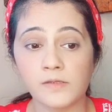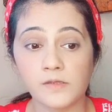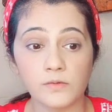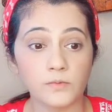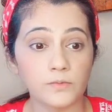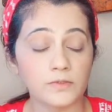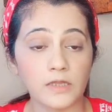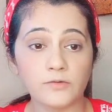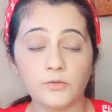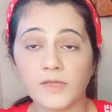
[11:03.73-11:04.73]
So
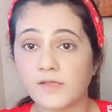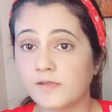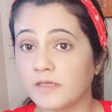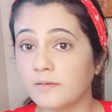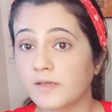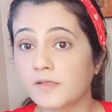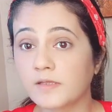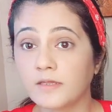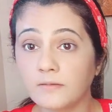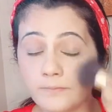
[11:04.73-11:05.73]
now you can see my
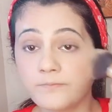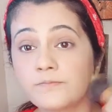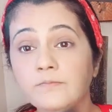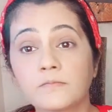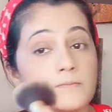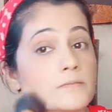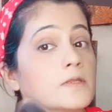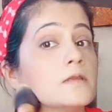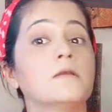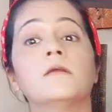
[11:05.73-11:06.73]
skin
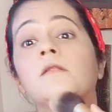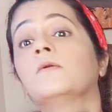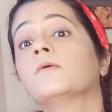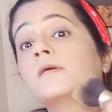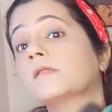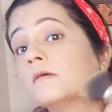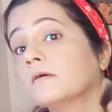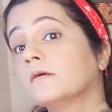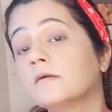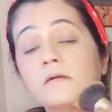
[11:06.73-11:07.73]
looks
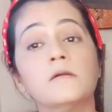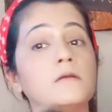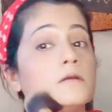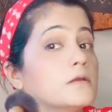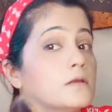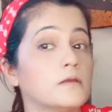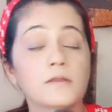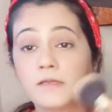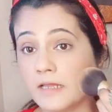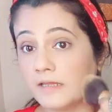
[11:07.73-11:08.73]

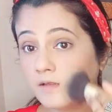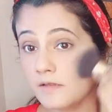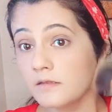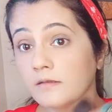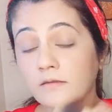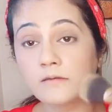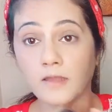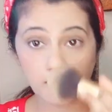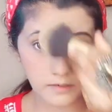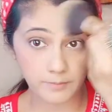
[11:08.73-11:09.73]
nice
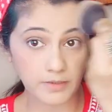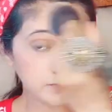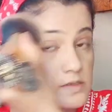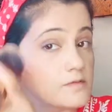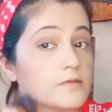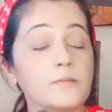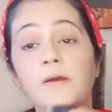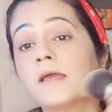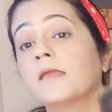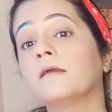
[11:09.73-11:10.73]
and it matches with
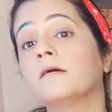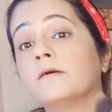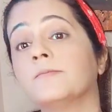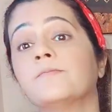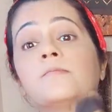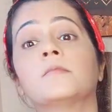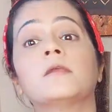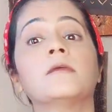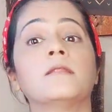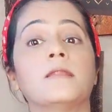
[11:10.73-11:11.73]
my
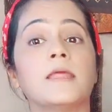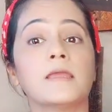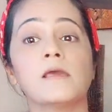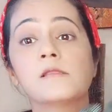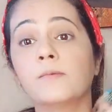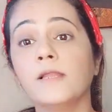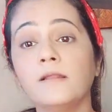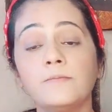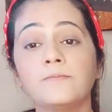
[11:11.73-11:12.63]
neck as well.